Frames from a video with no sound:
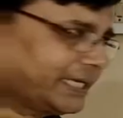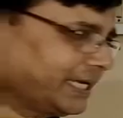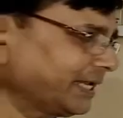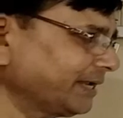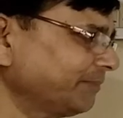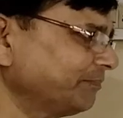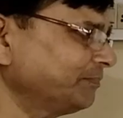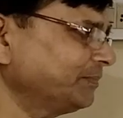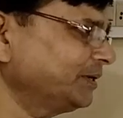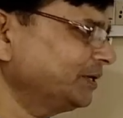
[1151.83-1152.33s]

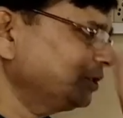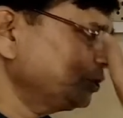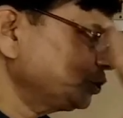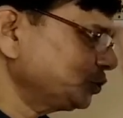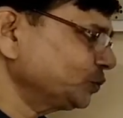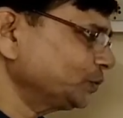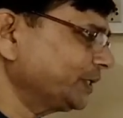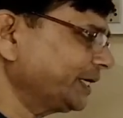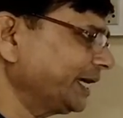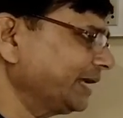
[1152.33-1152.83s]
theorem
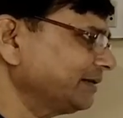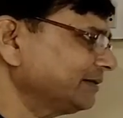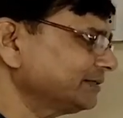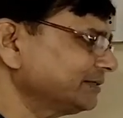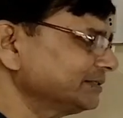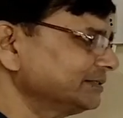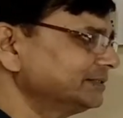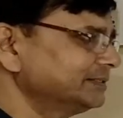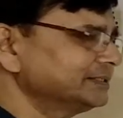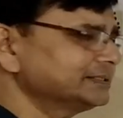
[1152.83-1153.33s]
to get
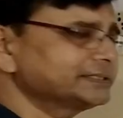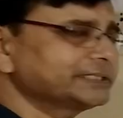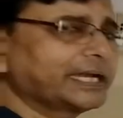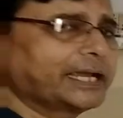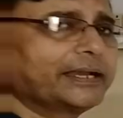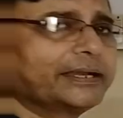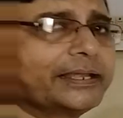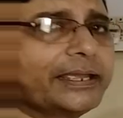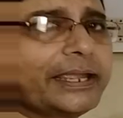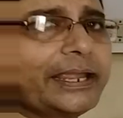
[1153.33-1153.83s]
the
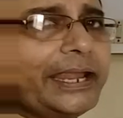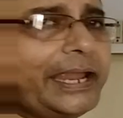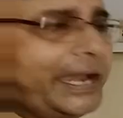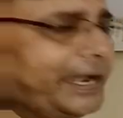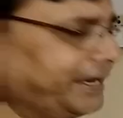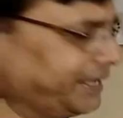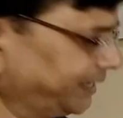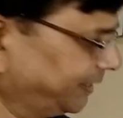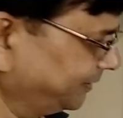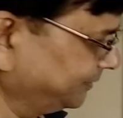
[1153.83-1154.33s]
side
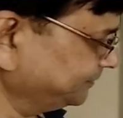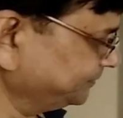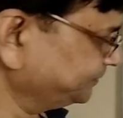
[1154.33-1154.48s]
AD.